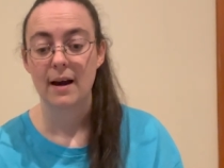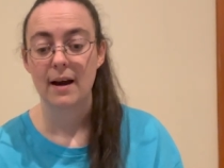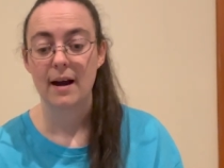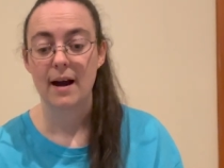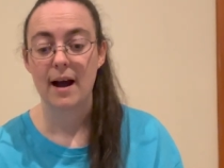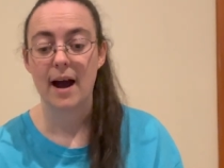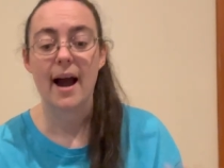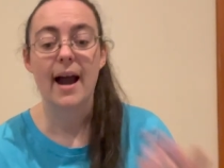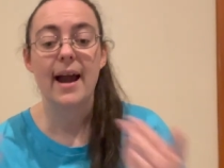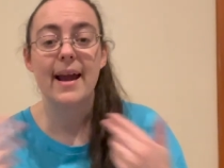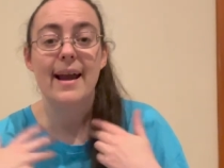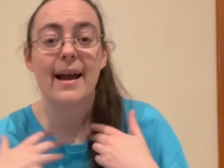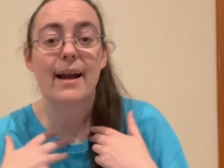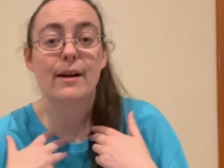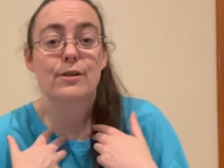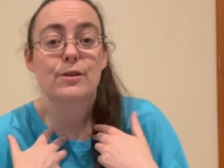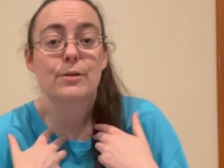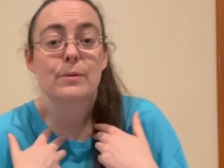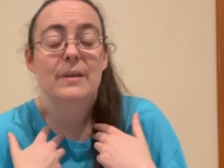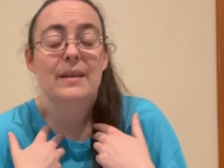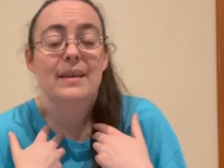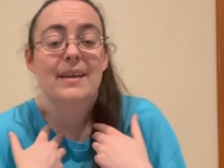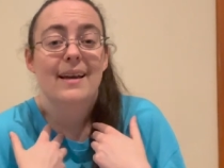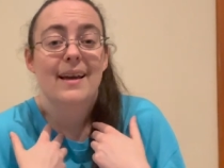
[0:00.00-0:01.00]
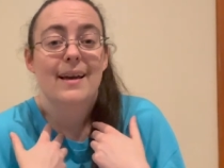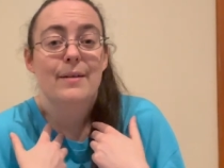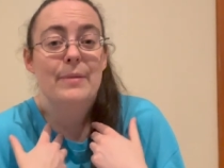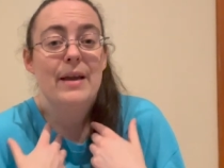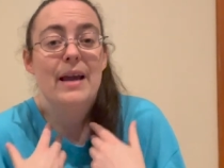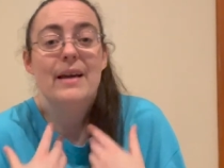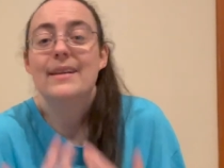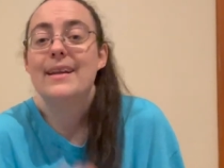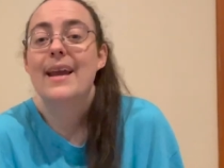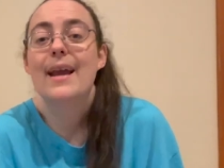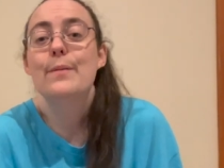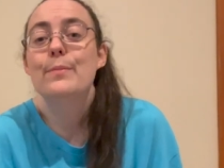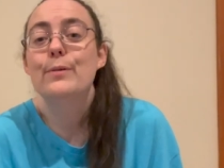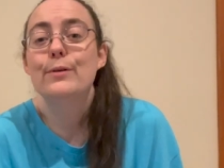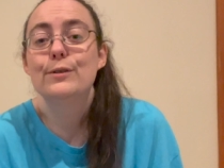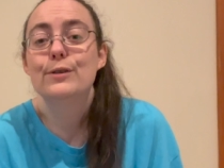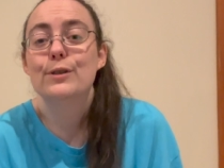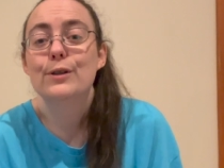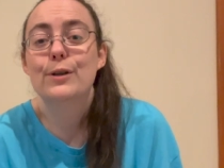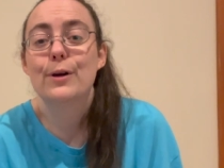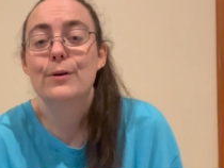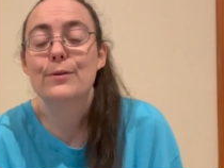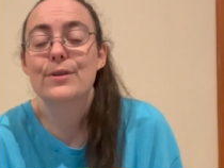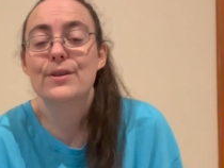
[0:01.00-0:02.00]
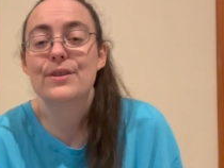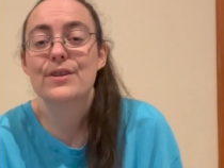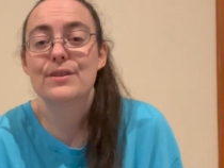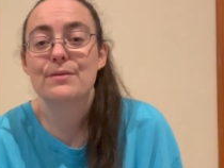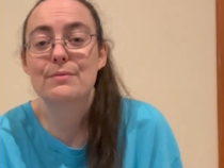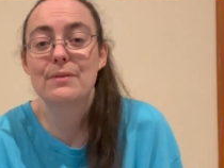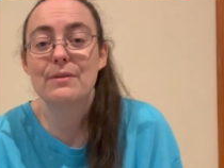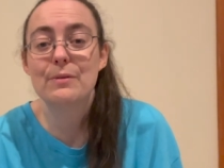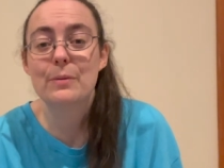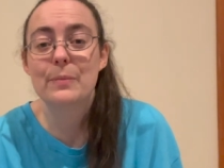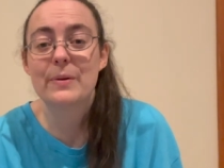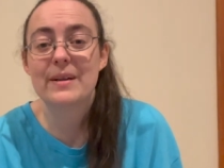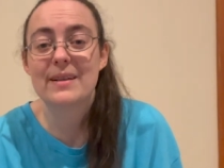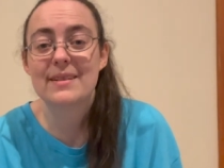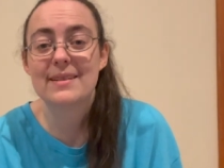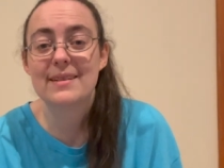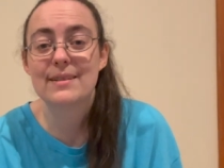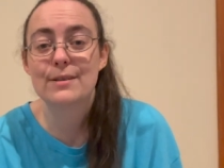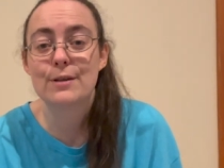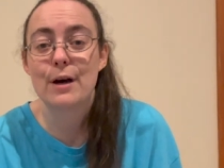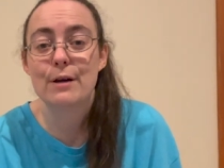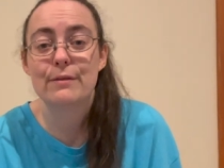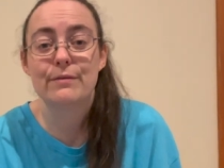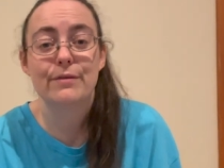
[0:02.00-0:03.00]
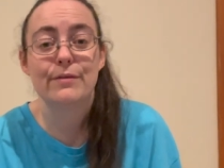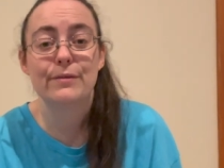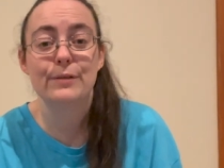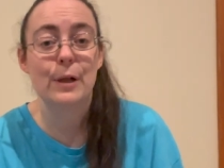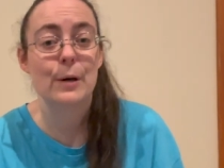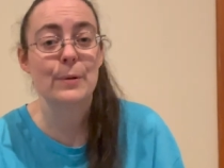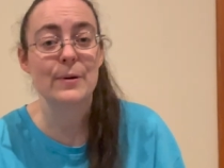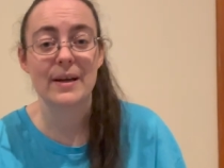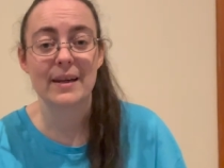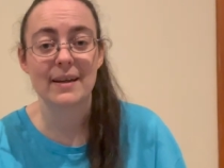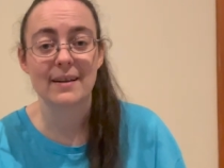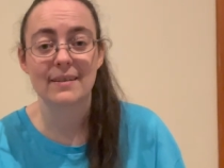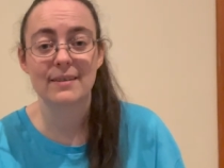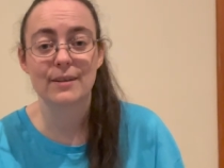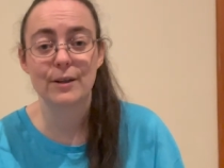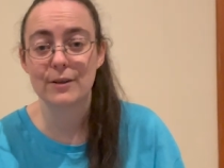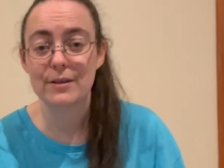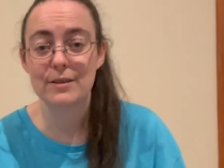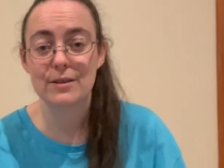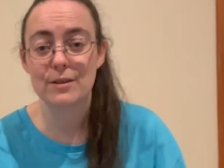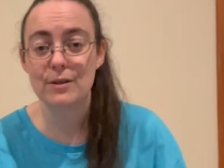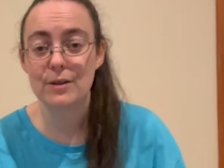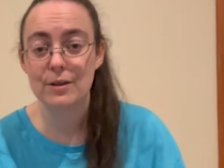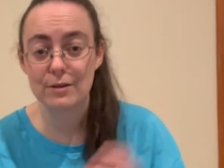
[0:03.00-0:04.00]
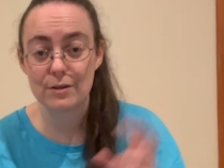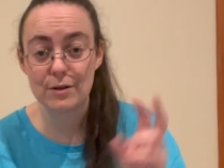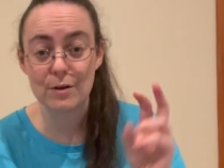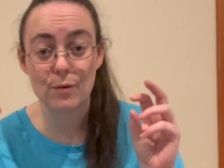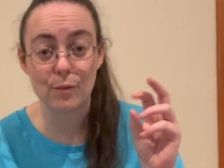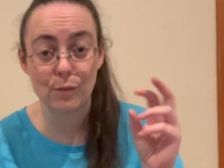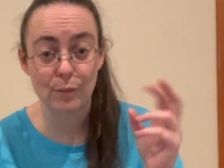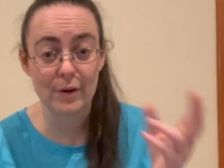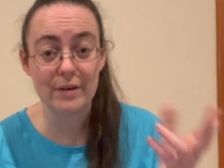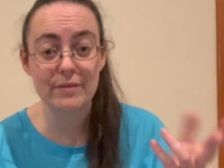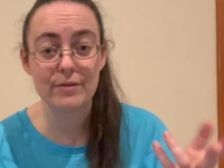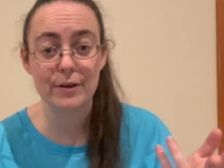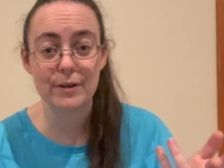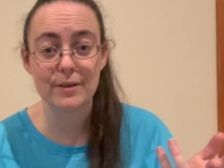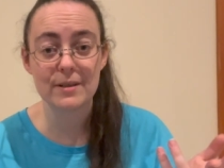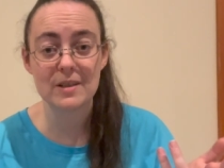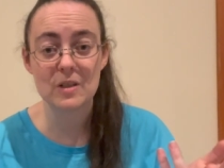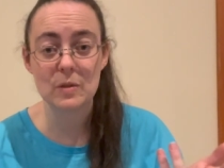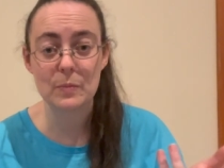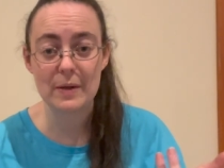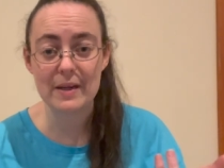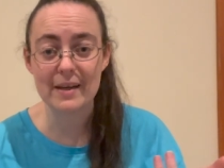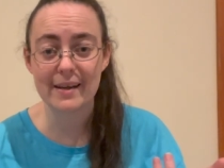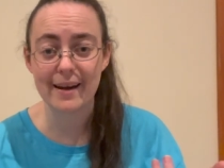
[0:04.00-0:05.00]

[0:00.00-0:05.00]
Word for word: I actually am unable to go to this river because it's not flowing. There is, there's no river to speak